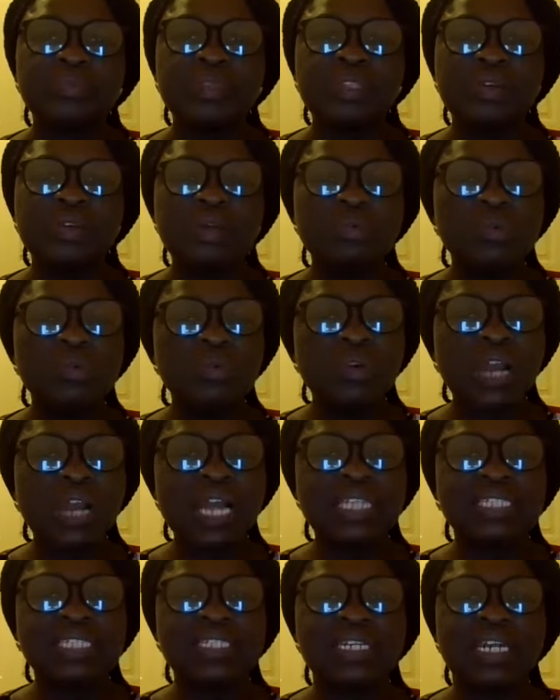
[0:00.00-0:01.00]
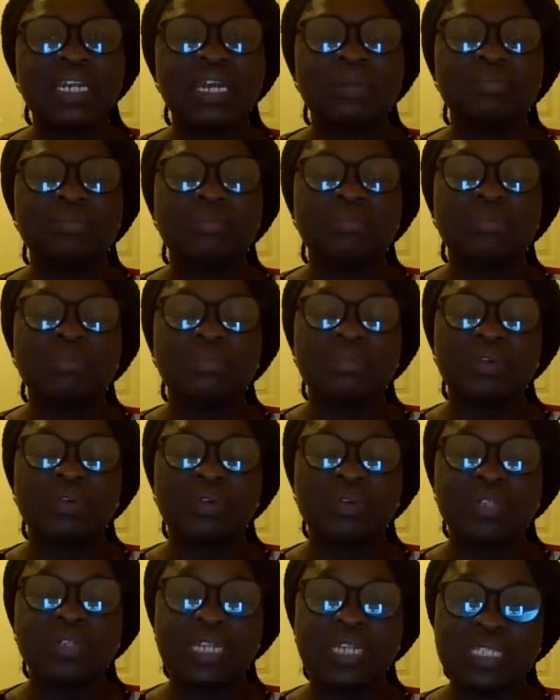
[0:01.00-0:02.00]
Now, look at
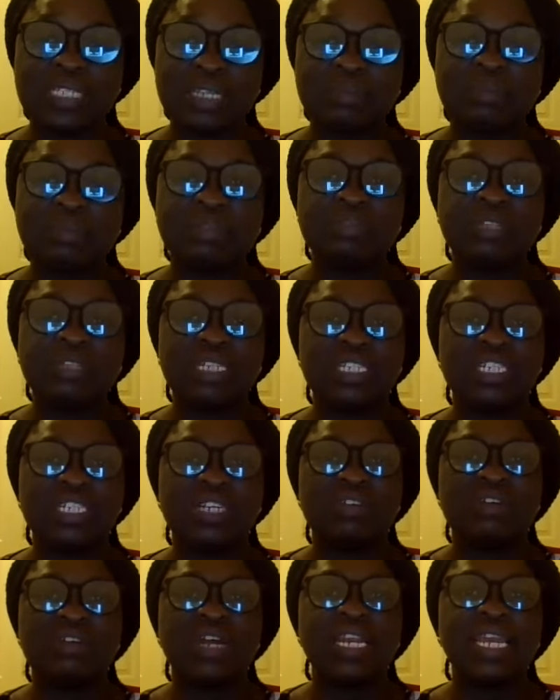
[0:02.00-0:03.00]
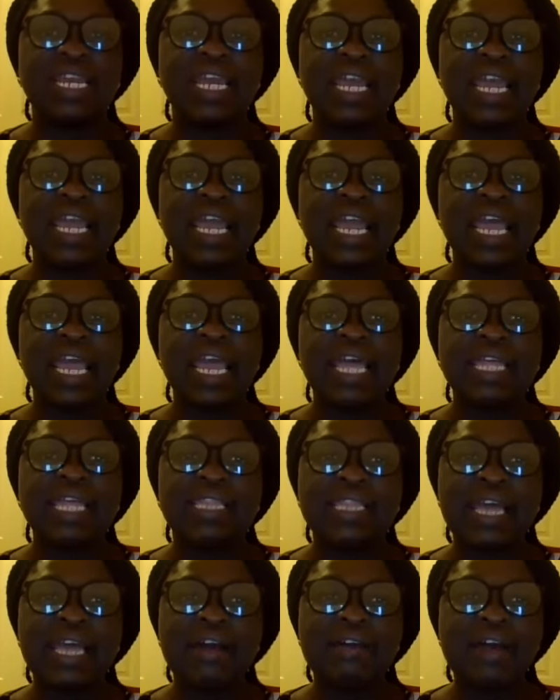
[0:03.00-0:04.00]
contraceptives generally.
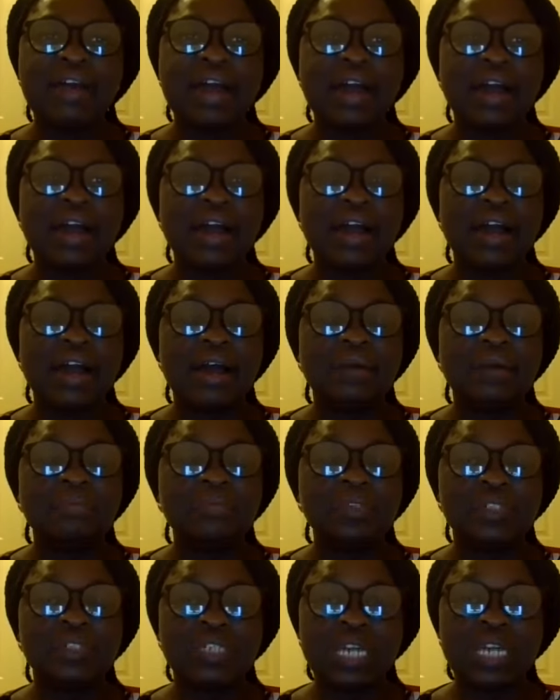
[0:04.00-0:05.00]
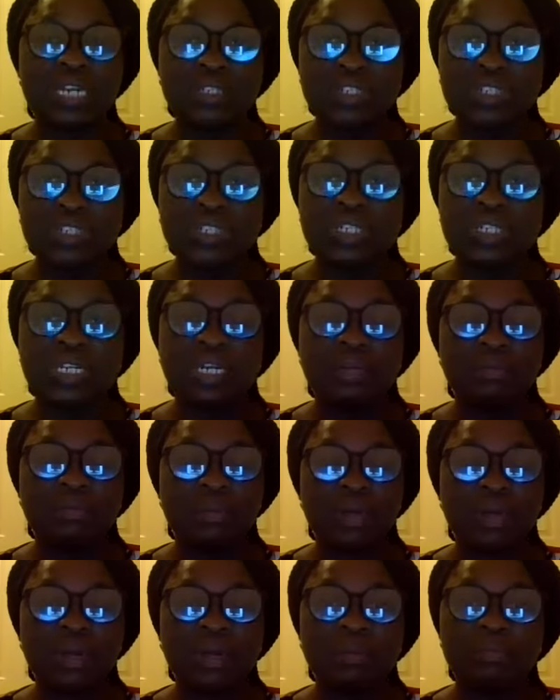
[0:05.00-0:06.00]
There are traditional
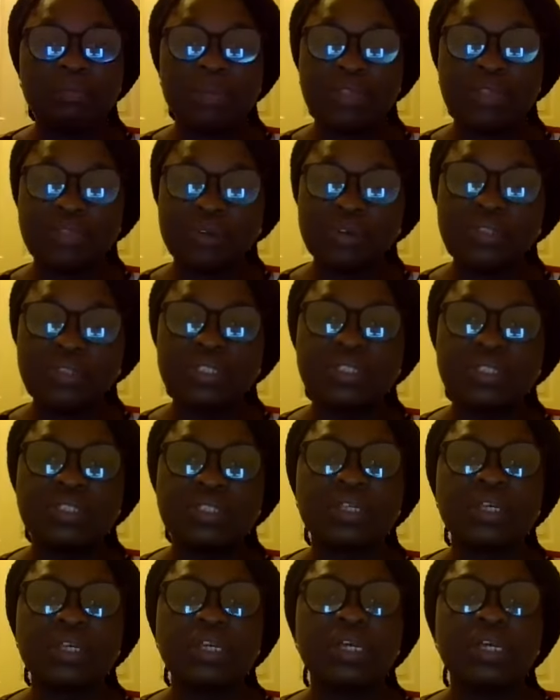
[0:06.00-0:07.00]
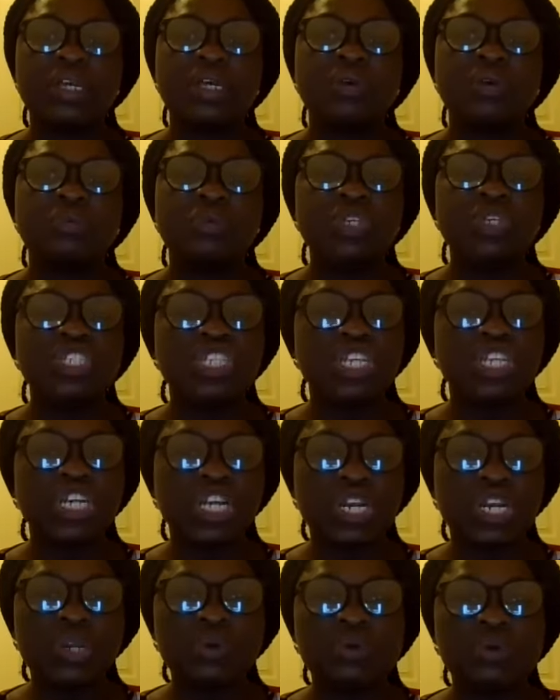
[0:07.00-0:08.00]
methods, which
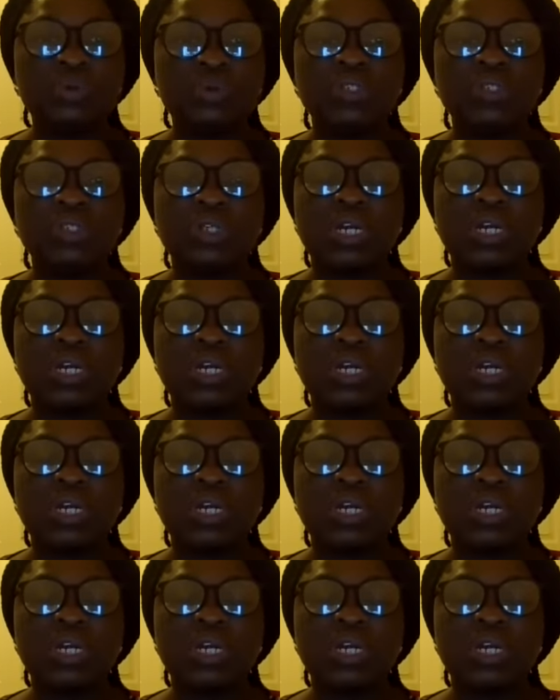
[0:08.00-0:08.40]
include